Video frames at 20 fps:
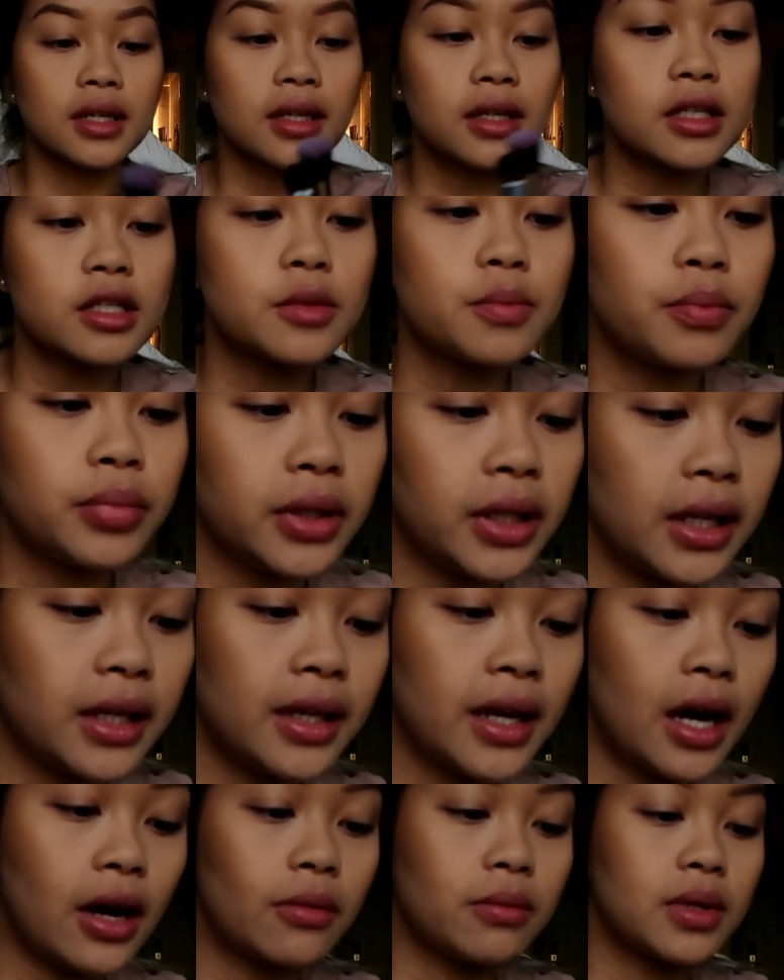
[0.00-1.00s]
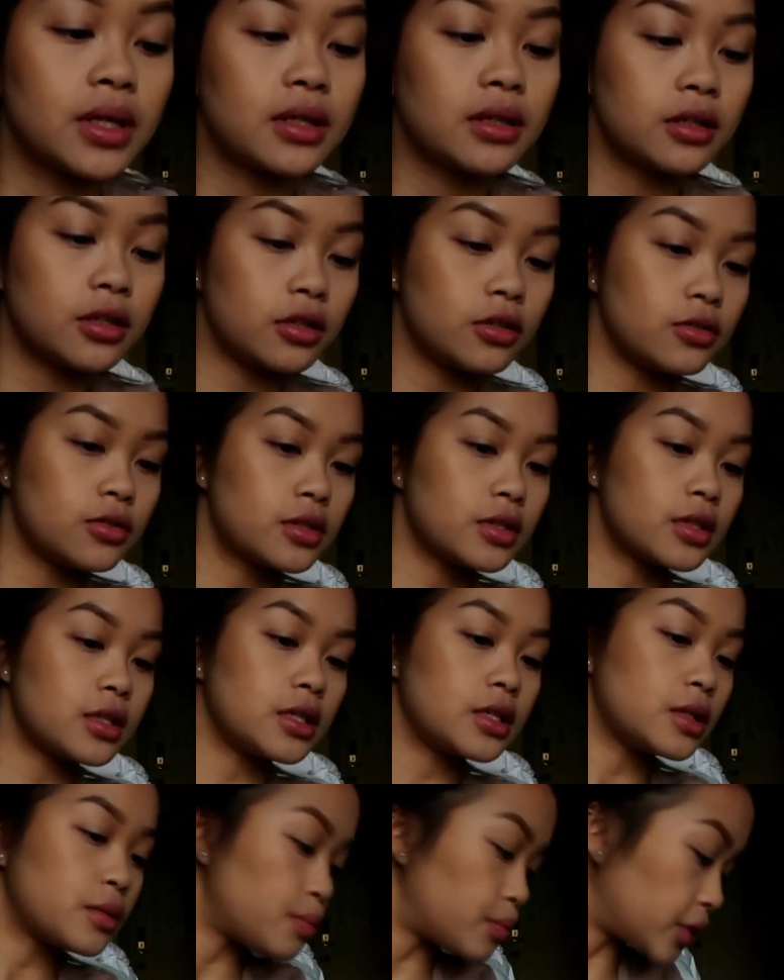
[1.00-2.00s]
gonna explain how I'm gonna use
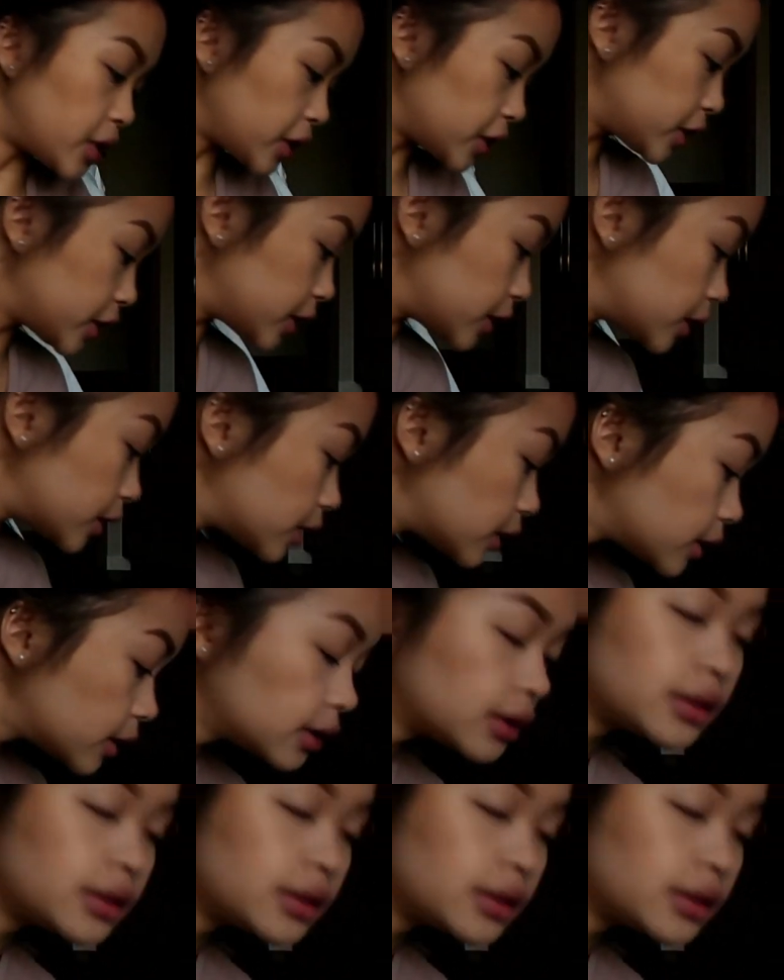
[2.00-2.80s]
these brushes.